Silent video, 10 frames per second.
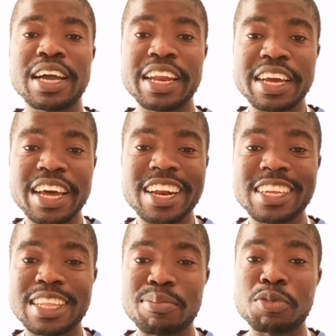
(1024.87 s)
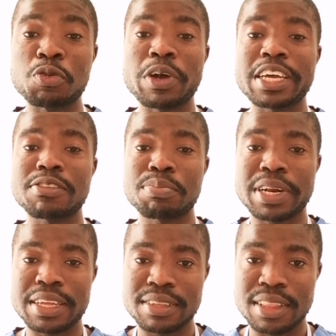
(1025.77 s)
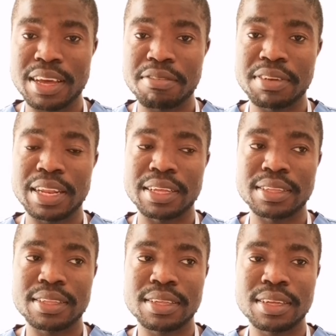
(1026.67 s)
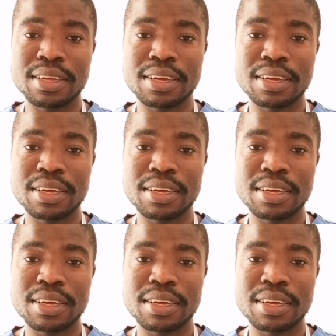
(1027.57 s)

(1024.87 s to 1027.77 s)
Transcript: Encourage them to express their feelings.